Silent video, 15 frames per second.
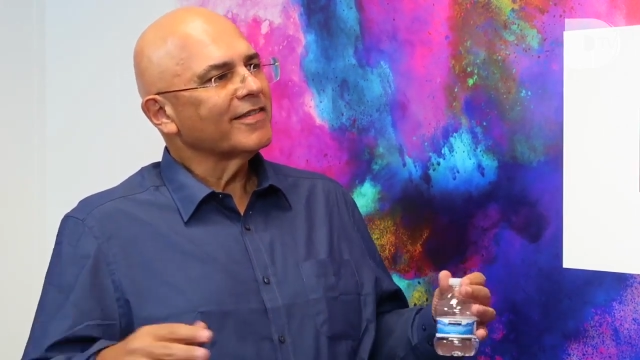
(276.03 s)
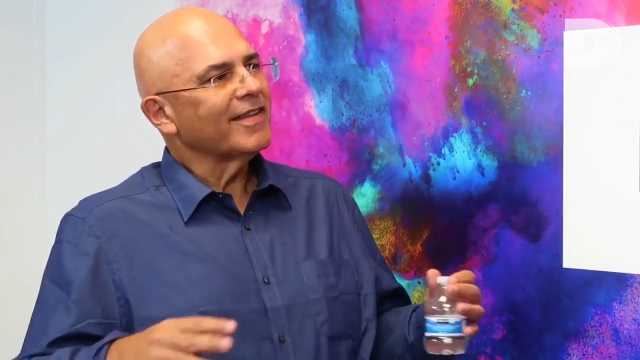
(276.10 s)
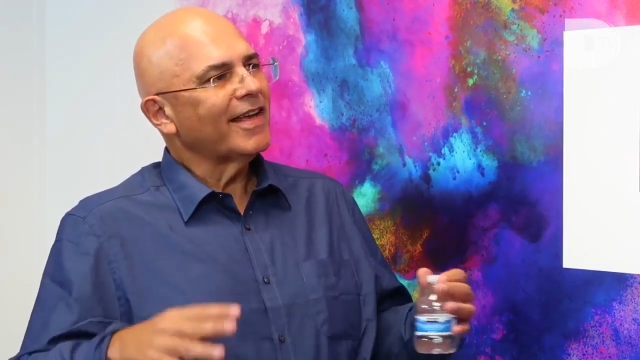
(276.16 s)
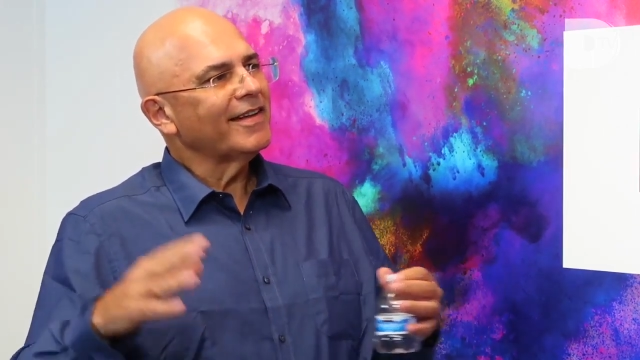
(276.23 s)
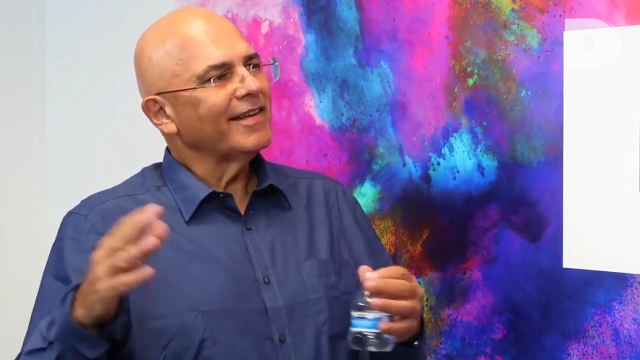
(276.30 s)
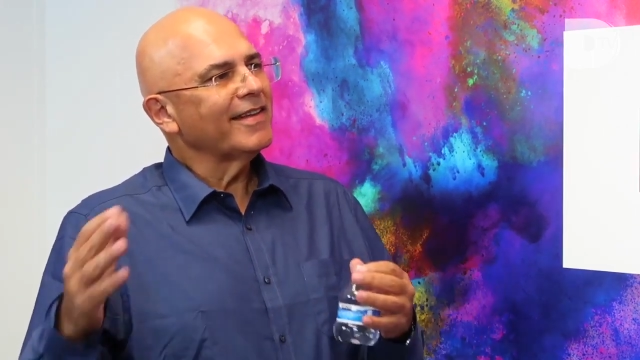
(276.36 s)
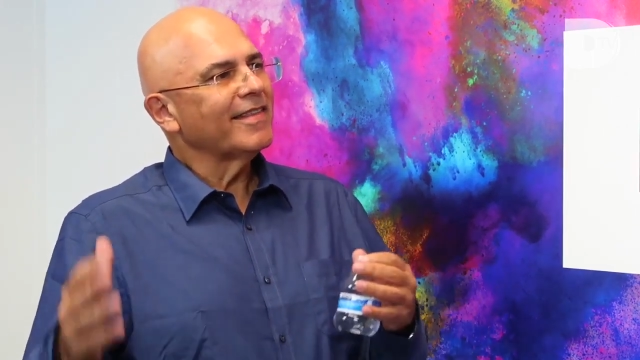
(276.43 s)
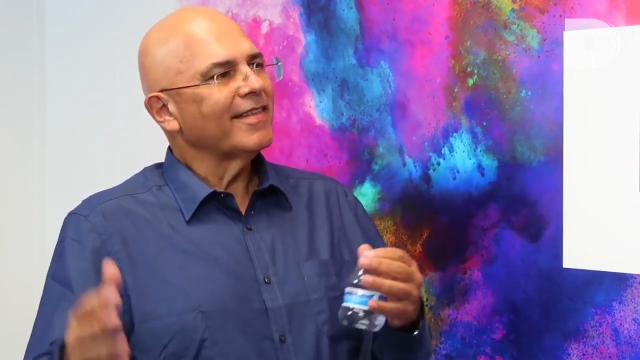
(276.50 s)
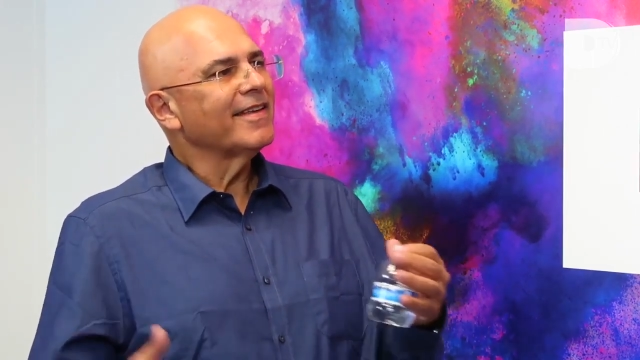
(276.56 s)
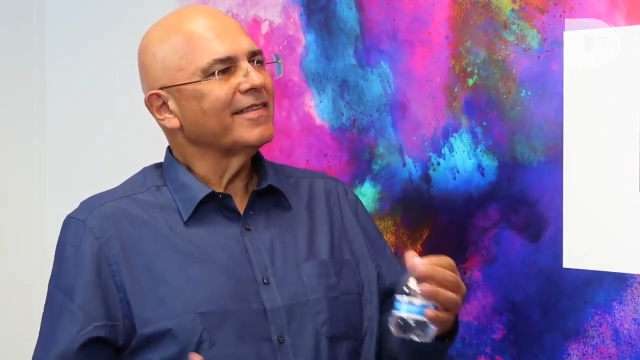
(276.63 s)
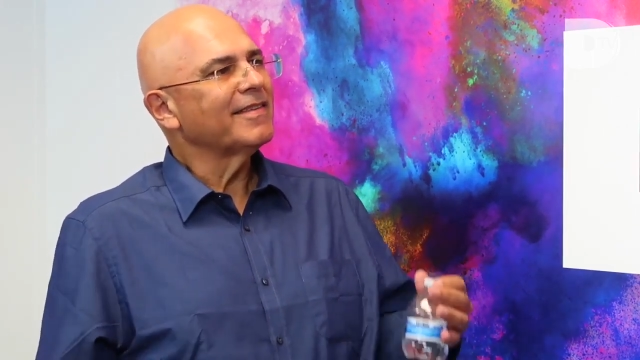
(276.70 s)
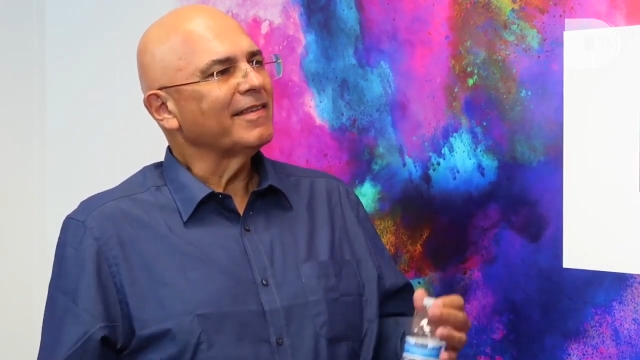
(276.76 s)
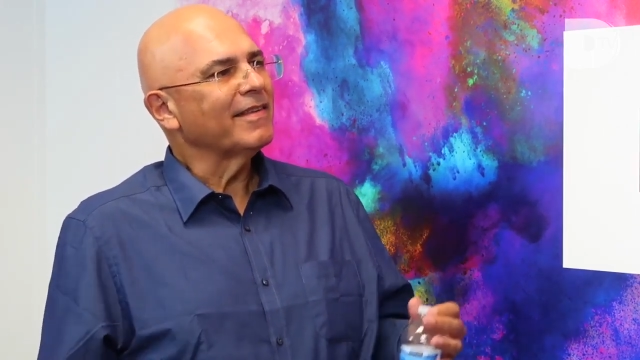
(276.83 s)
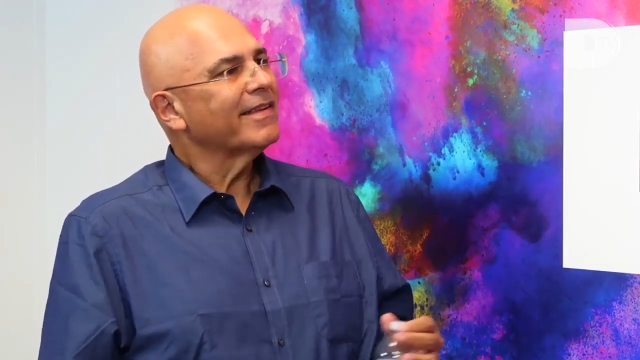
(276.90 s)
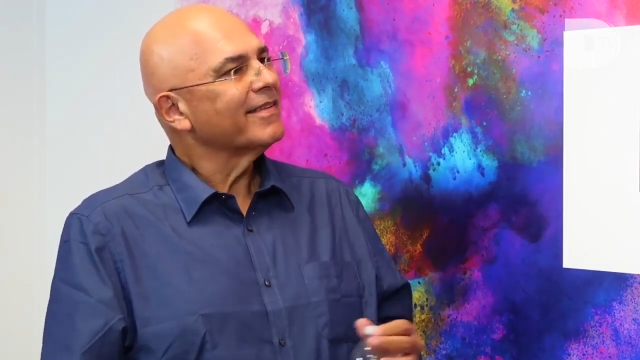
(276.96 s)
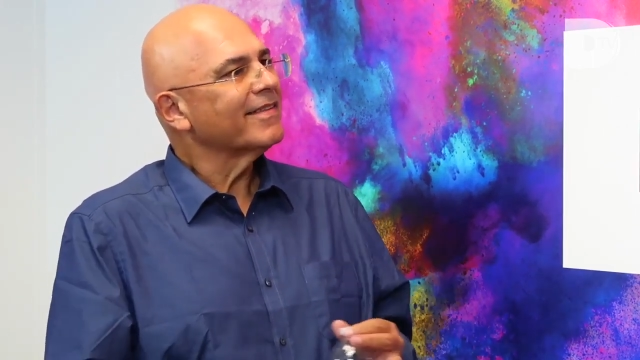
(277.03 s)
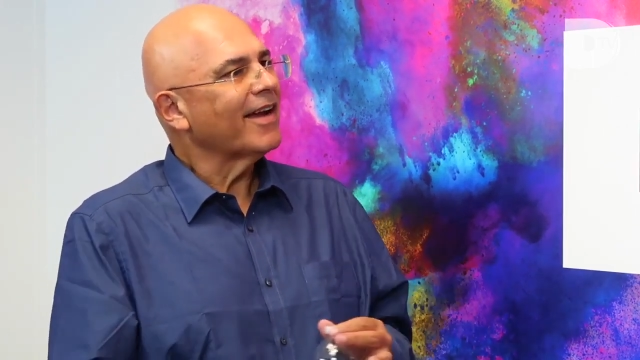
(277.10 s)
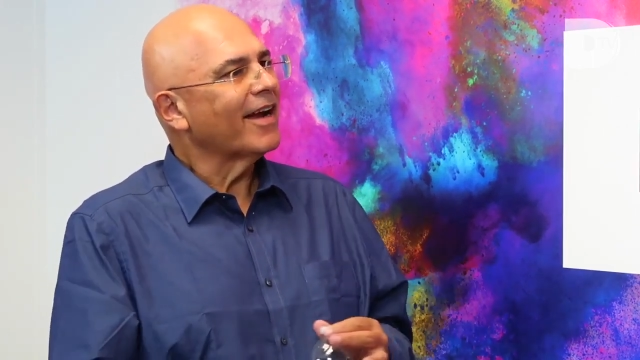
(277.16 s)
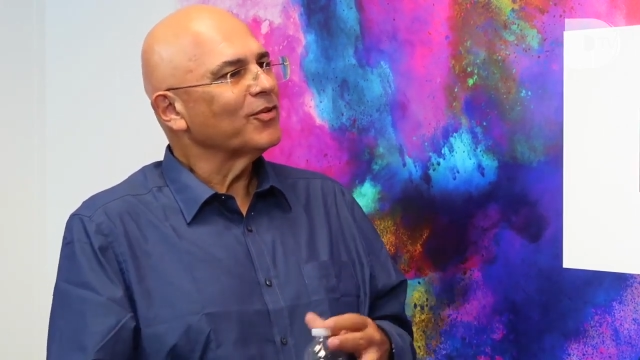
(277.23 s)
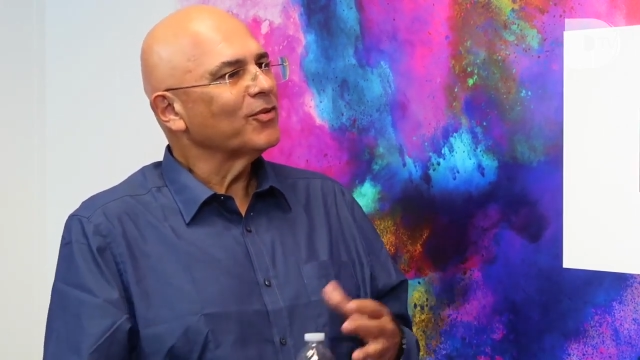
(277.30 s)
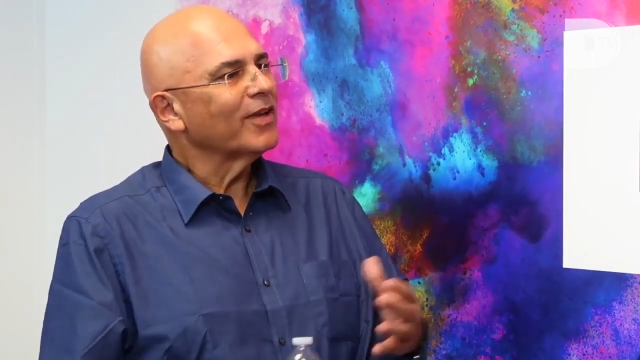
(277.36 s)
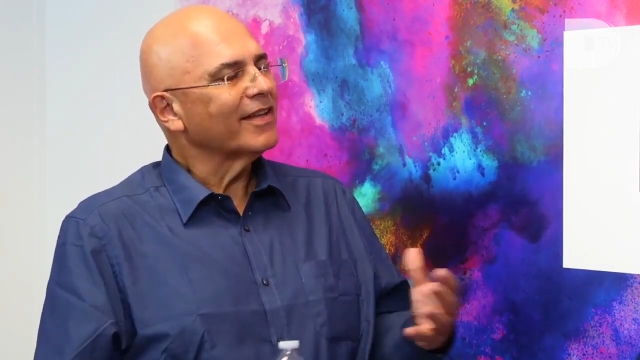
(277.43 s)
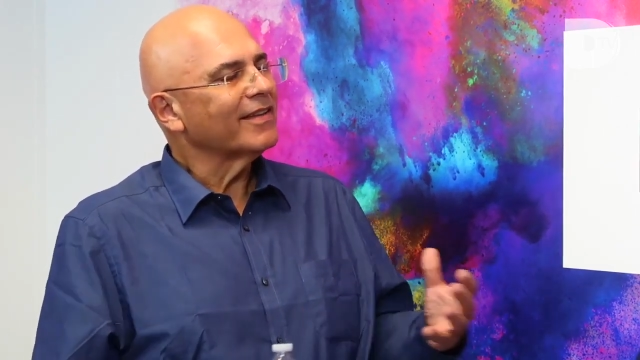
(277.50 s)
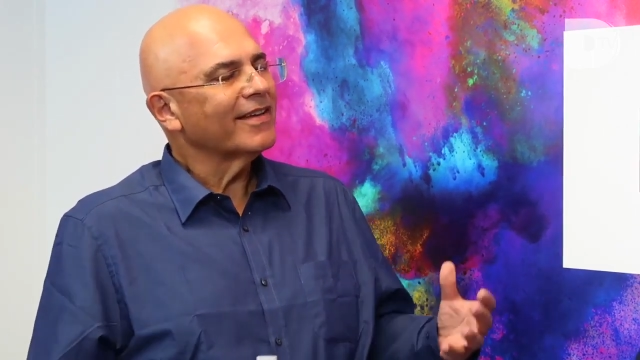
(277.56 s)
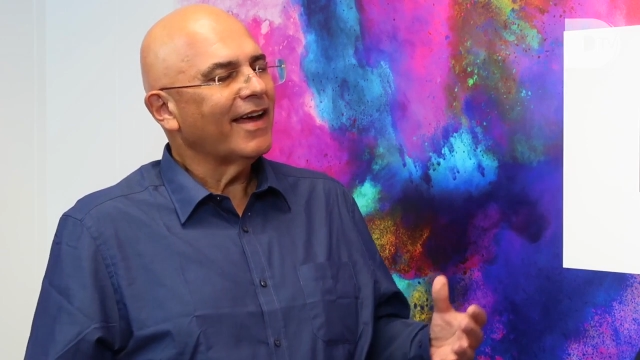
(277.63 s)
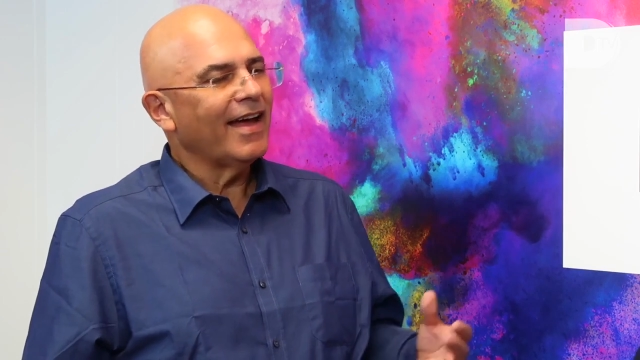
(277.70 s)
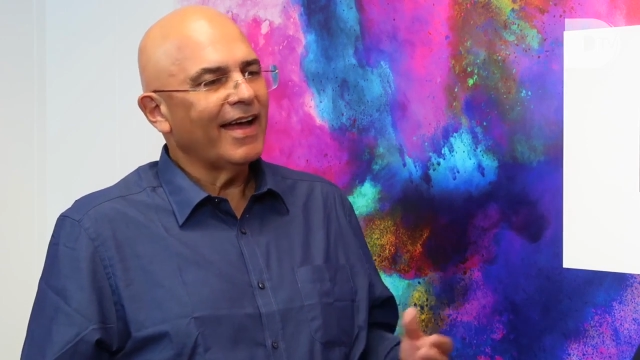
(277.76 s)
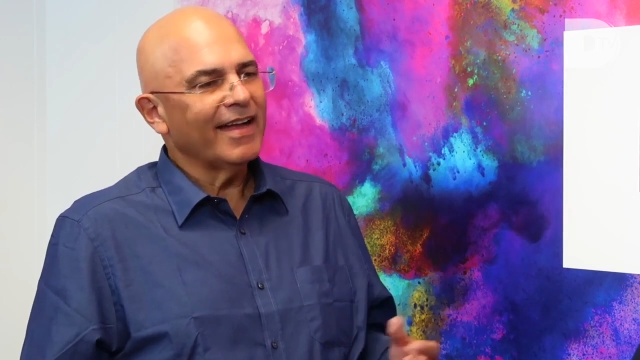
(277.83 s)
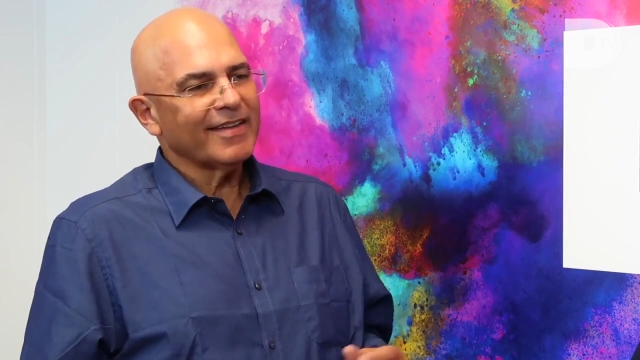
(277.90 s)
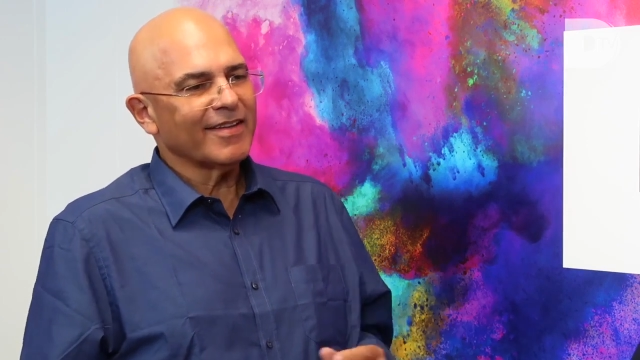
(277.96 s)
suddenly things start to get
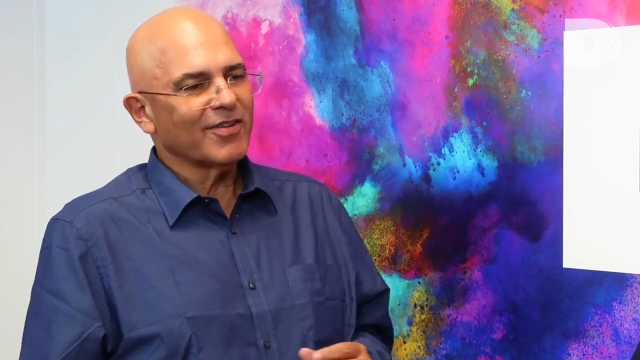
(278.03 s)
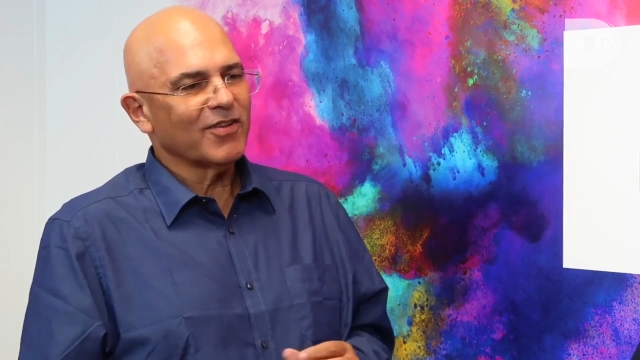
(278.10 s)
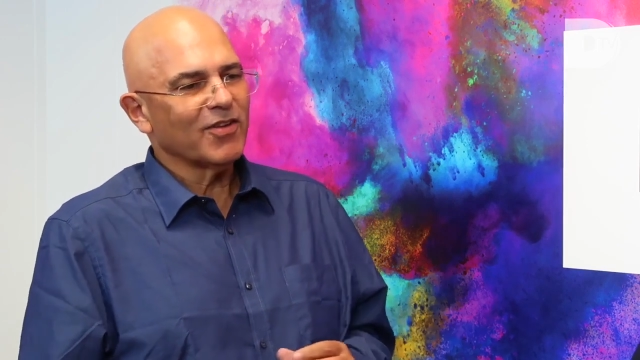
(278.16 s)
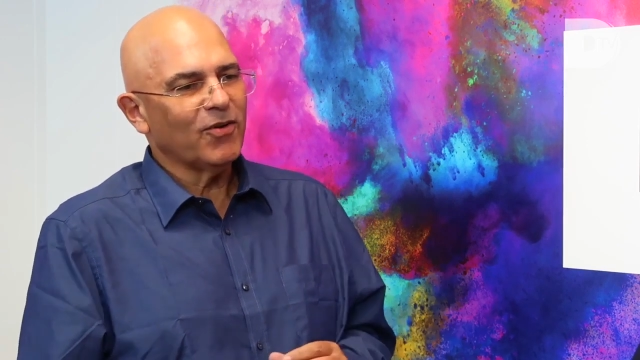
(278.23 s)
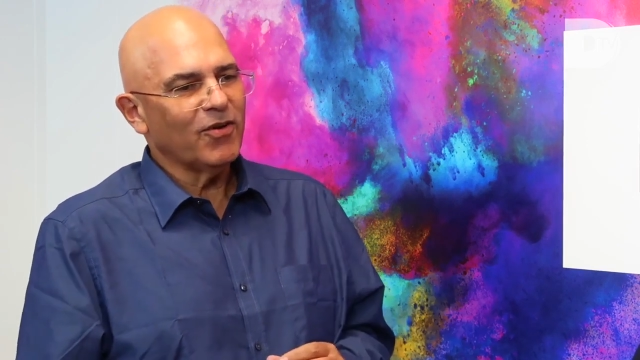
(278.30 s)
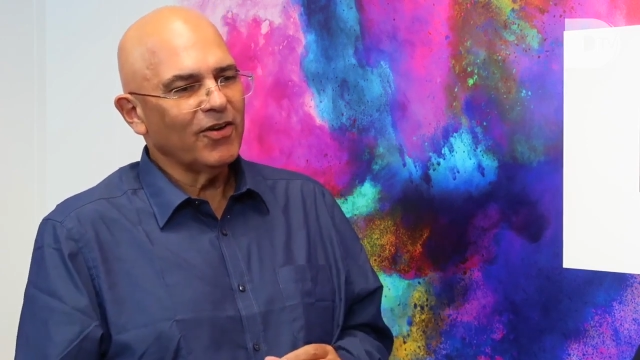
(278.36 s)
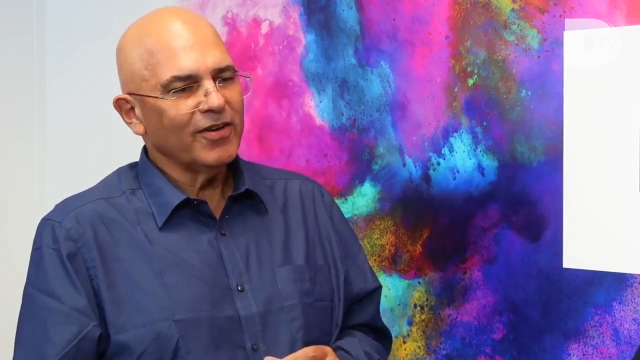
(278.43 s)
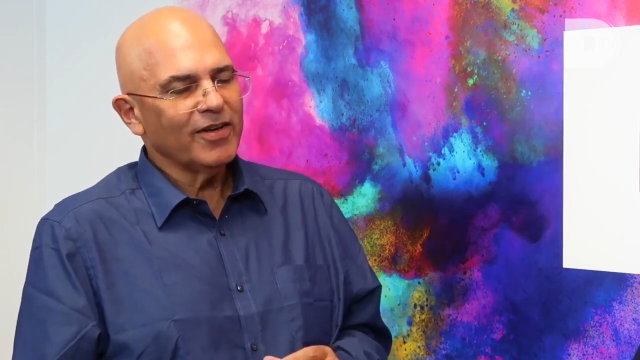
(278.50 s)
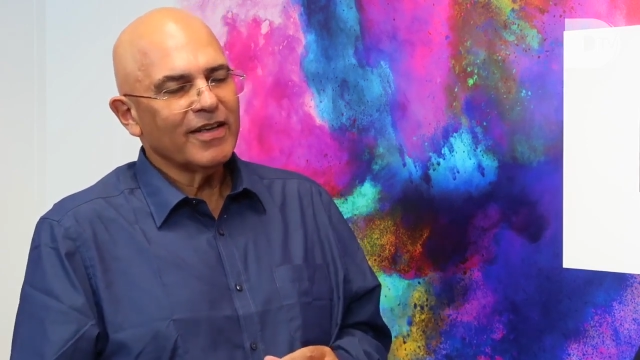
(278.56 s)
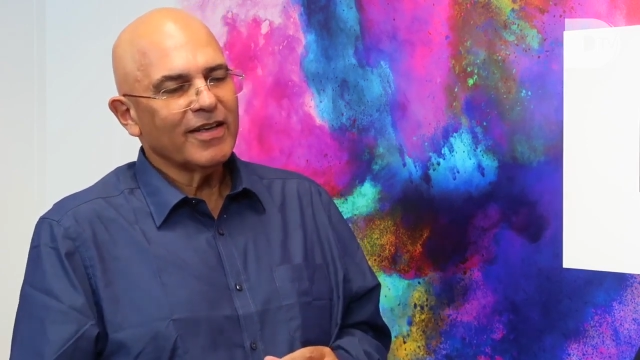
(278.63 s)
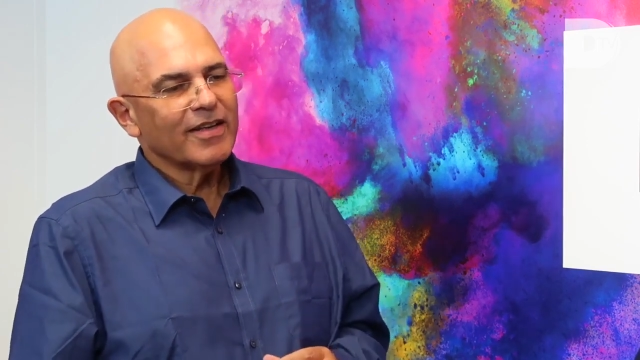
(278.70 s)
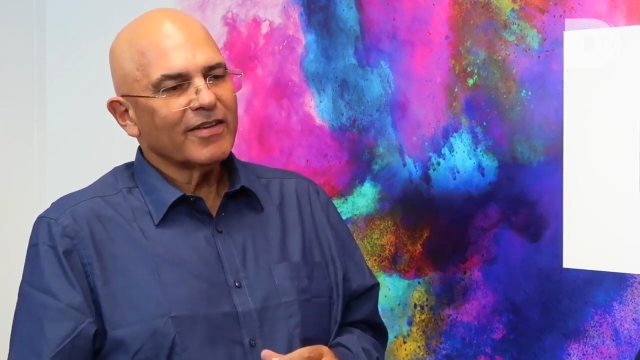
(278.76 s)
cut, and so on.